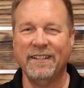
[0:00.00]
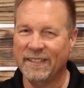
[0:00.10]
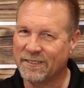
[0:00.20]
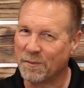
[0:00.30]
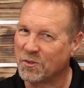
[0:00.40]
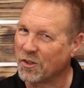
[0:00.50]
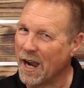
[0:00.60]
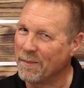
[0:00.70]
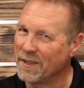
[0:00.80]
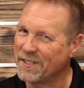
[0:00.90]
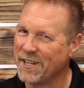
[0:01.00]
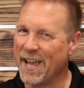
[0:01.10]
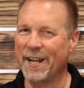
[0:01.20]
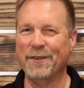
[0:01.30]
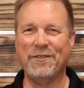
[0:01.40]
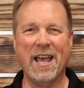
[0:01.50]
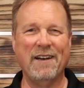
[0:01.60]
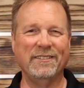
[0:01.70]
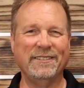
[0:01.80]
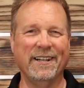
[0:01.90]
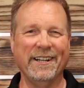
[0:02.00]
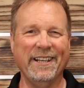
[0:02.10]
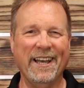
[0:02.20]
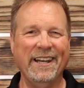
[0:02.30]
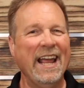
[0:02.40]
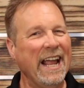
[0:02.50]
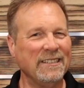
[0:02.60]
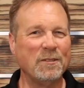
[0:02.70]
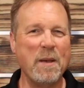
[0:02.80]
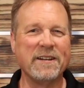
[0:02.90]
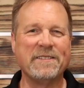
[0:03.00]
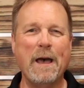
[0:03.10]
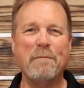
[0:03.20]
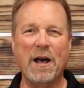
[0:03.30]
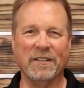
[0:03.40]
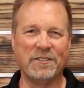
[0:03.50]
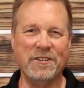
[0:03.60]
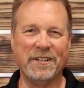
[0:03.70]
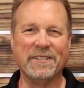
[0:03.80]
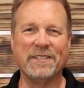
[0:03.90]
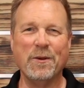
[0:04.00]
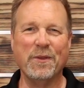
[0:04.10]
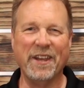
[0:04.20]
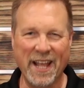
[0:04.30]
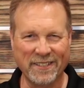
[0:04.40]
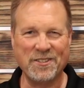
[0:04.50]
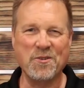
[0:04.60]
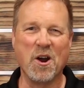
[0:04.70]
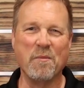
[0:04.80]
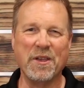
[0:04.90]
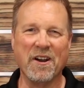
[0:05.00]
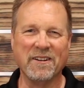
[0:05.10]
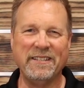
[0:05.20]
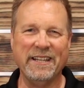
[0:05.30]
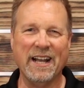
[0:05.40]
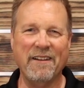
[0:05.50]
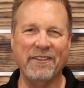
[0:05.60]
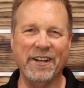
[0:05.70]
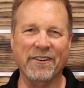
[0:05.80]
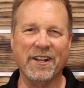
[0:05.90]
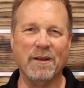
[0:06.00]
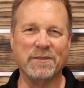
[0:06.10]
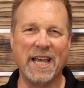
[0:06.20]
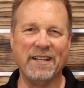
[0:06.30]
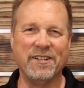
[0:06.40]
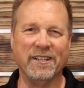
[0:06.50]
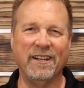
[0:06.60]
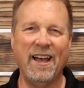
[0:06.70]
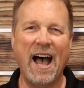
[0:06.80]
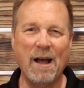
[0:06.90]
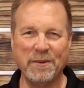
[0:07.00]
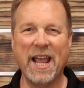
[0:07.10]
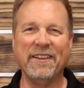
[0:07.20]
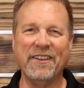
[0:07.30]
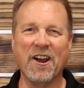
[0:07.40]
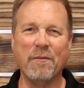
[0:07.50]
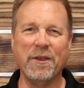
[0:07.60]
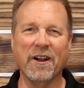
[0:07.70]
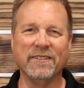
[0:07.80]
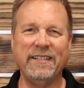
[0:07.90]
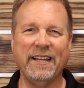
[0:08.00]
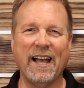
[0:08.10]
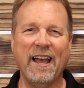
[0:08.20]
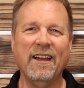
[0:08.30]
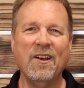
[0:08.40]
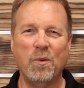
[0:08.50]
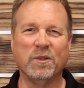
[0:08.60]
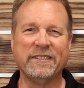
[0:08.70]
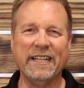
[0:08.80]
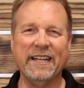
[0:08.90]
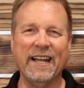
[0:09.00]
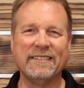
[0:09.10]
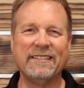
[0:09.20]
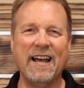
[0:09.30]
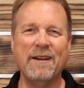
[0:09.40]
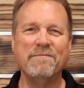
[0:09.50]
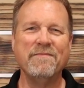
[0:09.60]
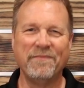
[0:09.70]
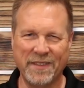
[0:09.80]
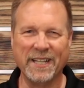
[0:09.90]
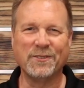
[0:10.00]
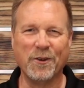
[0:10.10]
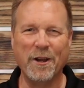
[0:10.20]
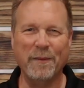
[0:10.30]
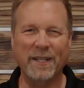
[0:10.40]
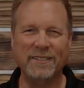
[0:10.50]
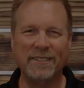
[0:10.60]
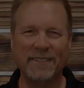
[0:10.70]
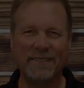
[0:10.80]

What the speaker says: Subscribe to the channel if you haven't done it yet, and smash that bell so you can see when the next new RBRT Guy video comes at you. I'm Dan, the RBRT Guy. We'll see you next time. Thanks very much.